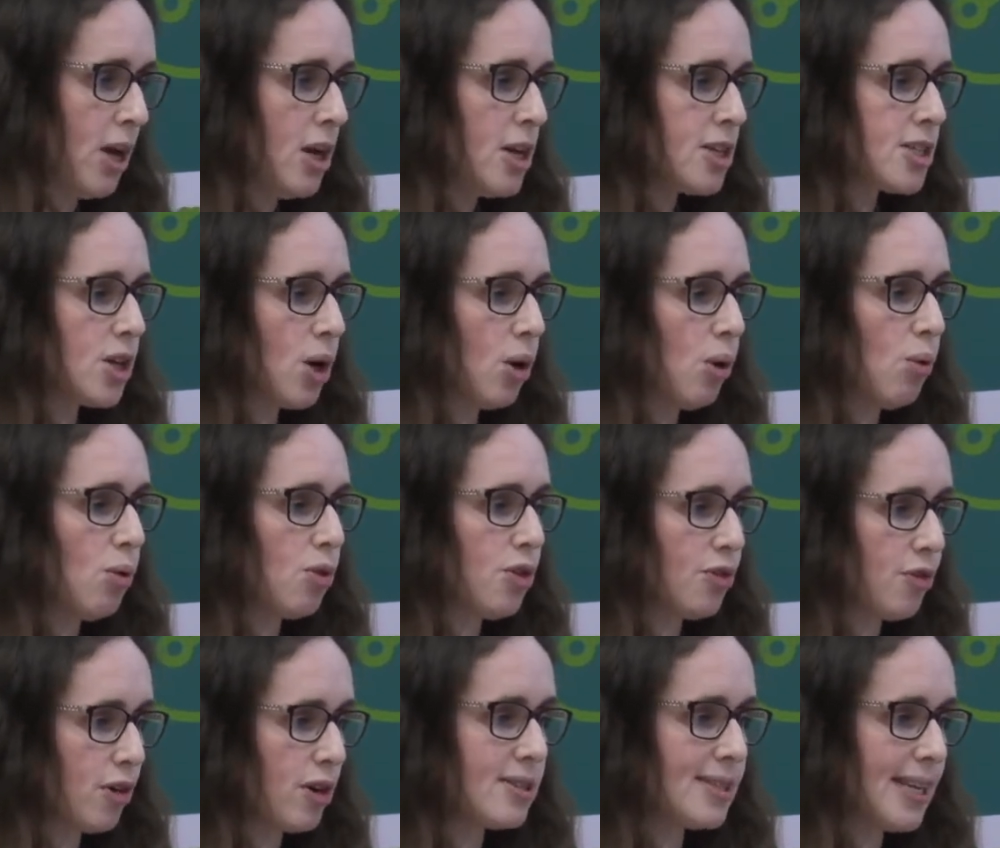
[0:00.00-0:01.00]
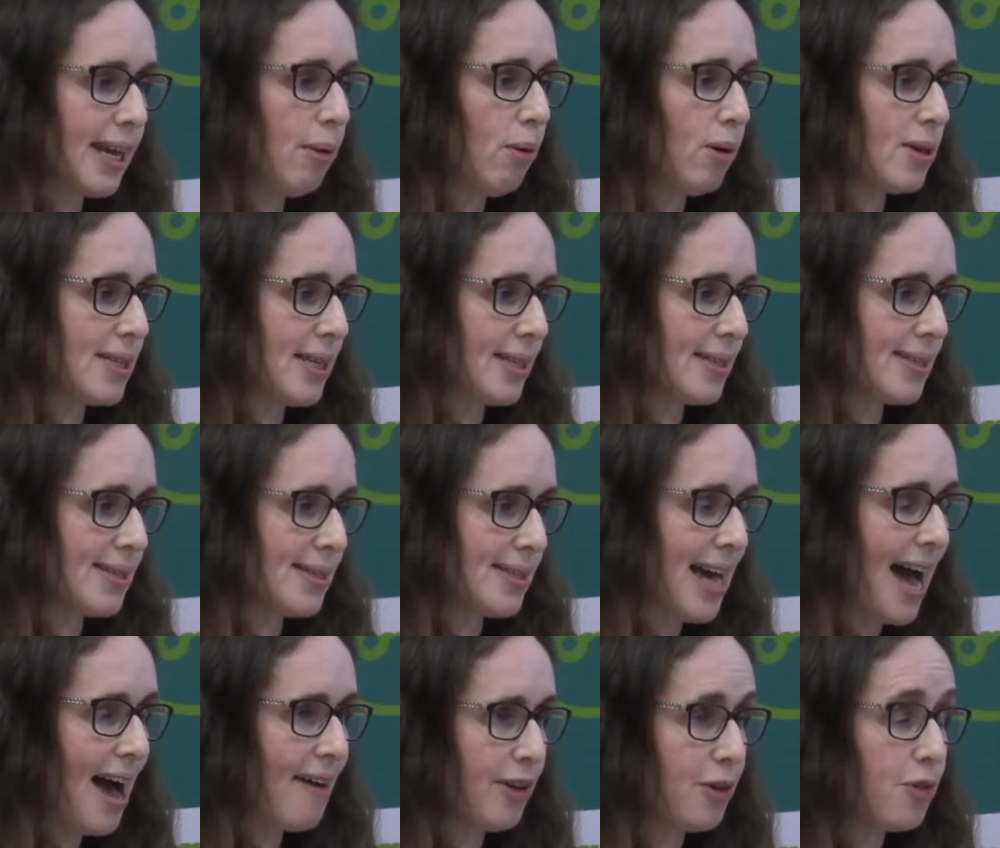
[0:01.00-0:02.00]
So the first thing was that
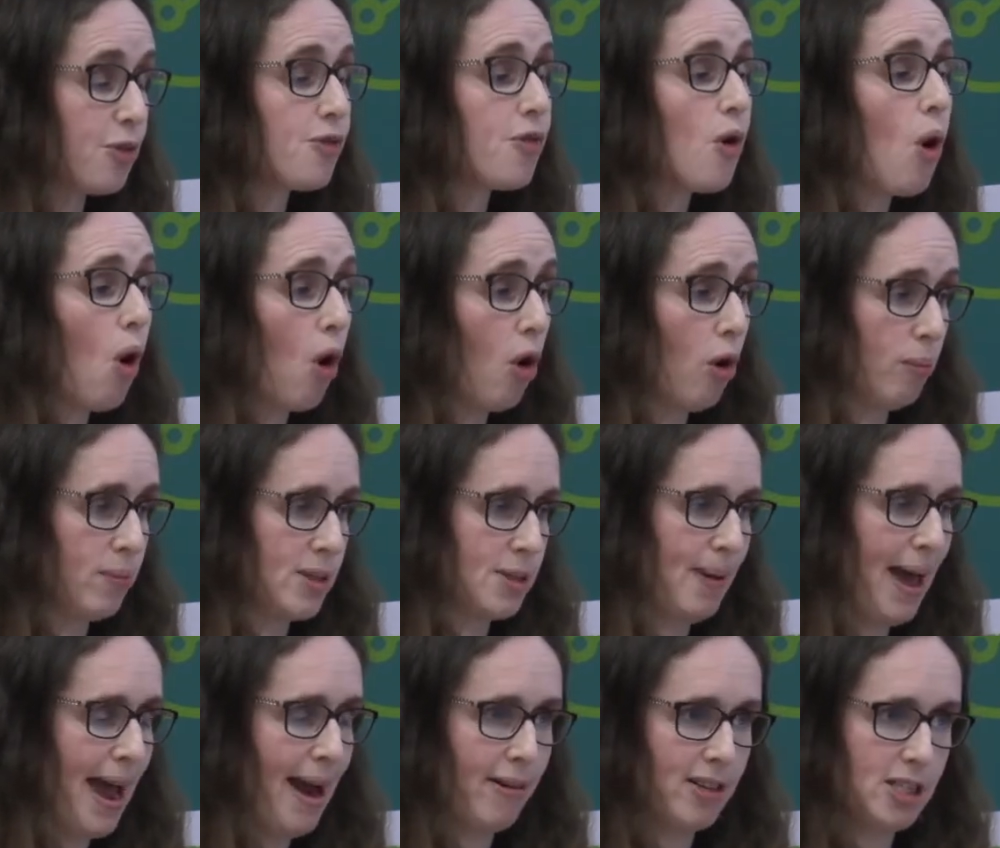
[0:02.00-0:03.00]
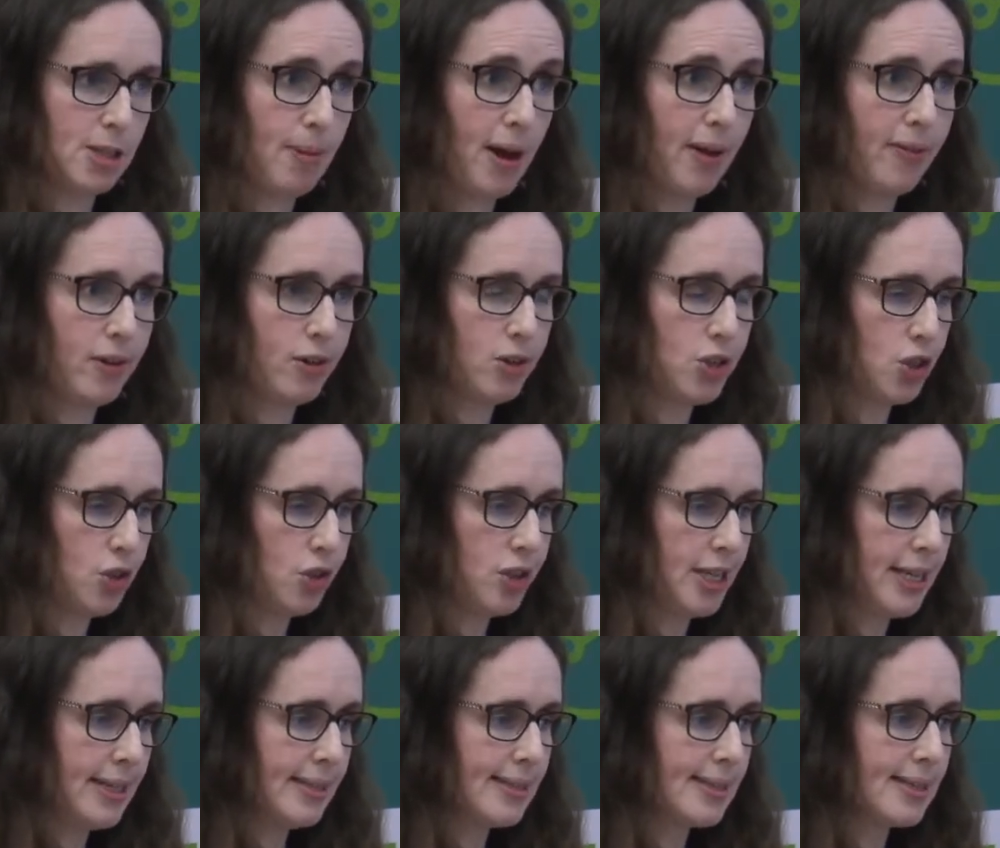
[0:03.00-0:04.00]
staff informed parents about their
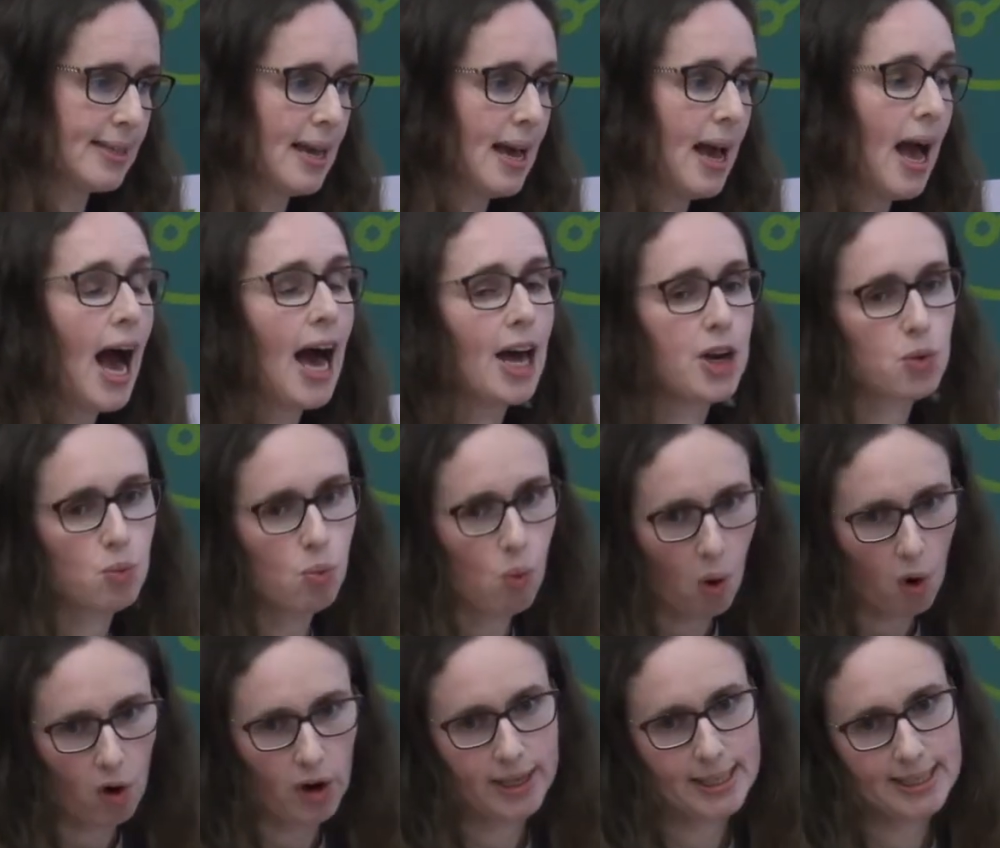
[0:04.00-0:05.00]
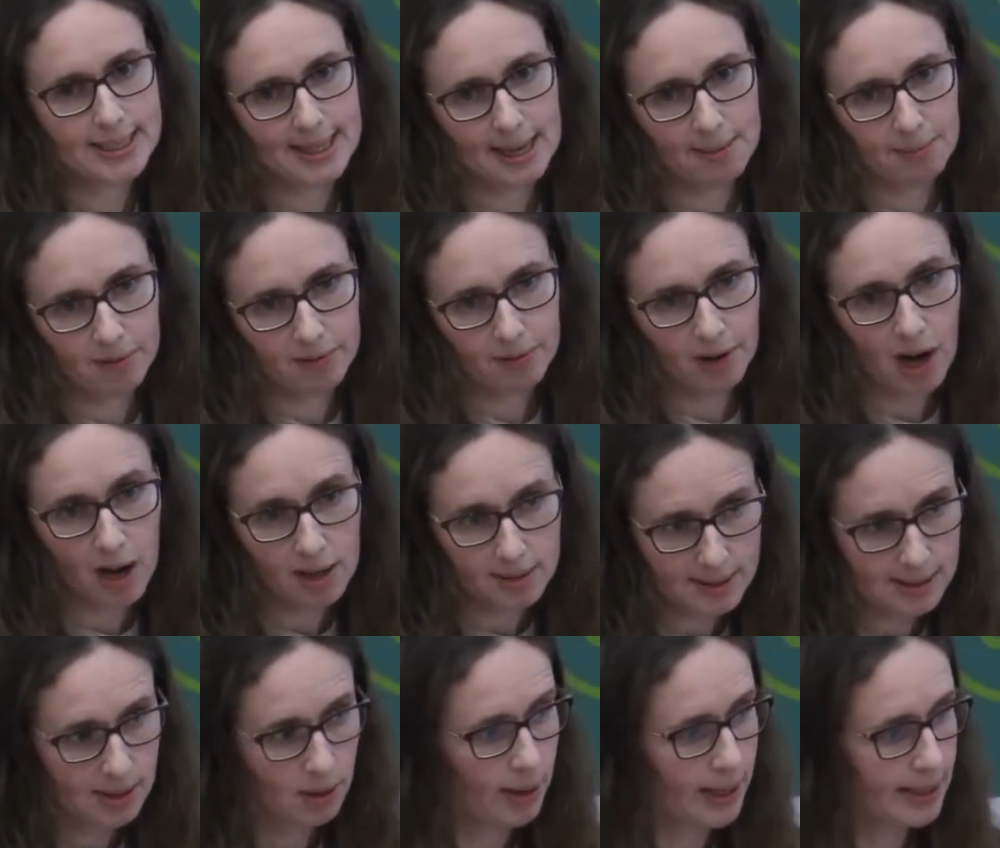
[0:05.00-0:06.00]
duties and warned them of
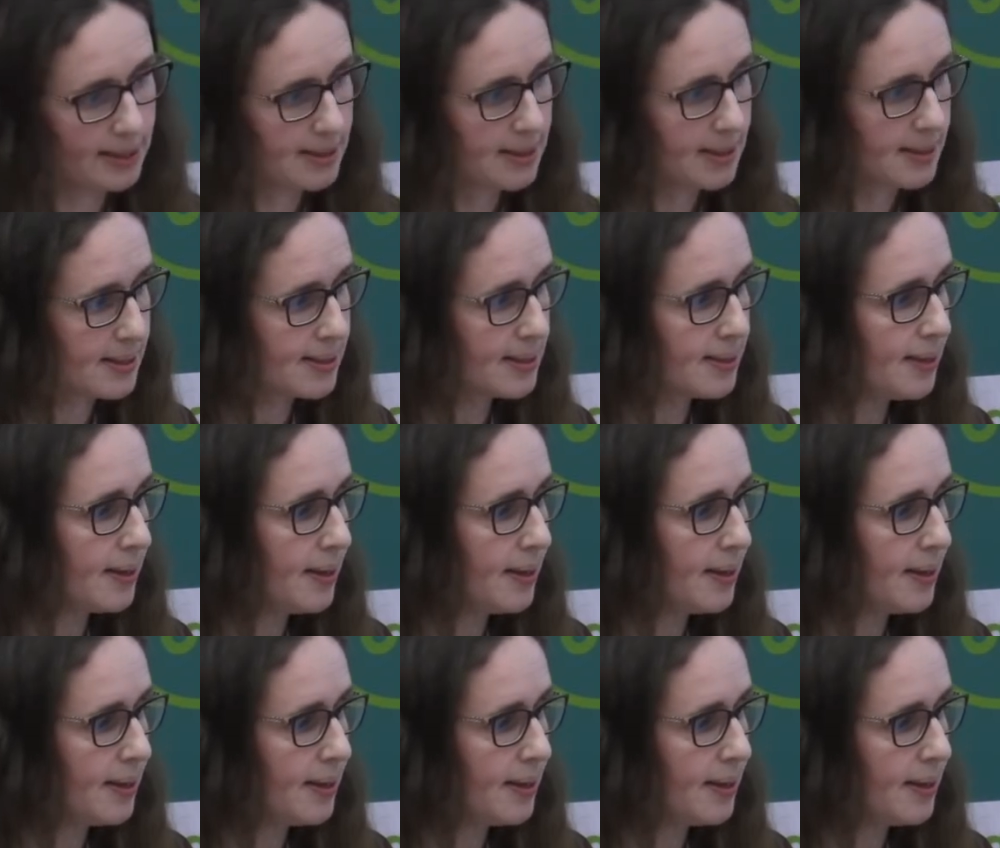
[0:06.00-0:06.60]
consequences.